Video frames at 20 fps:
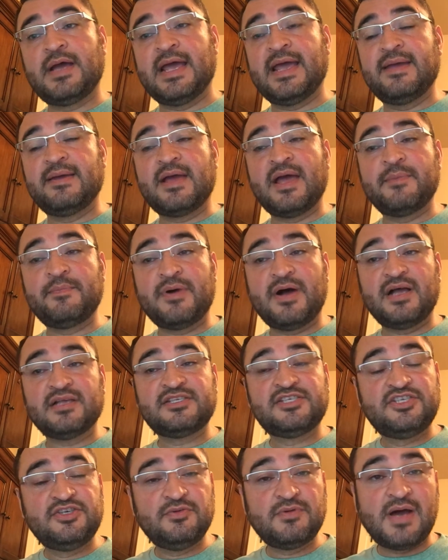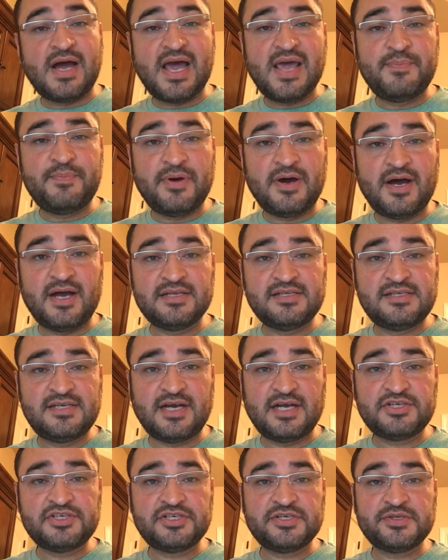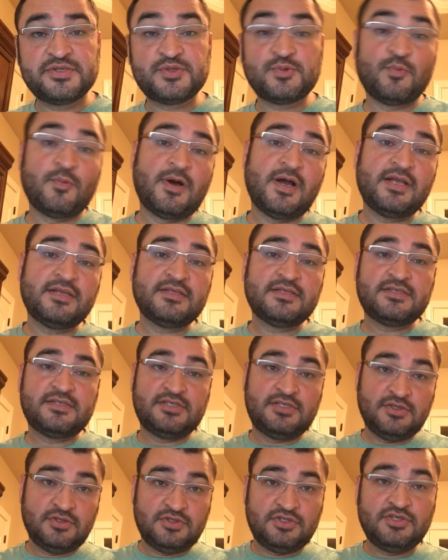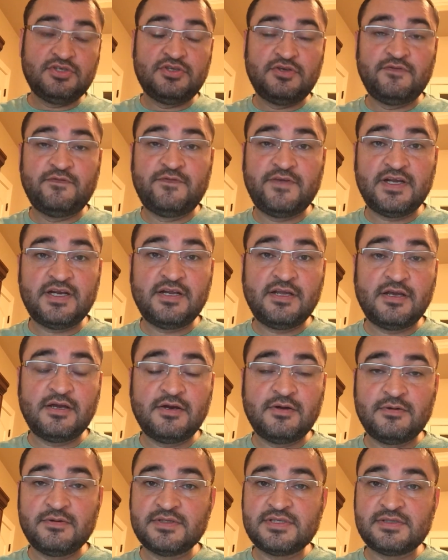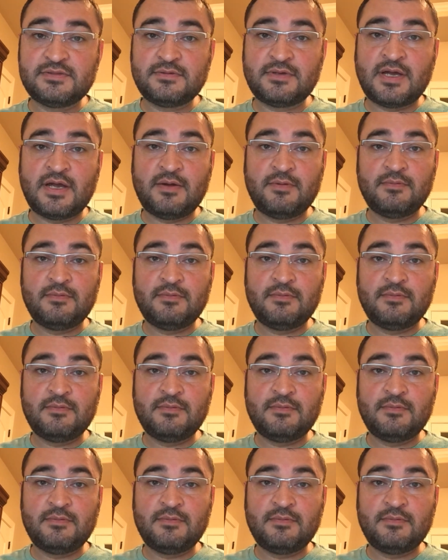I bought 2 iPod Touches, one to do videos.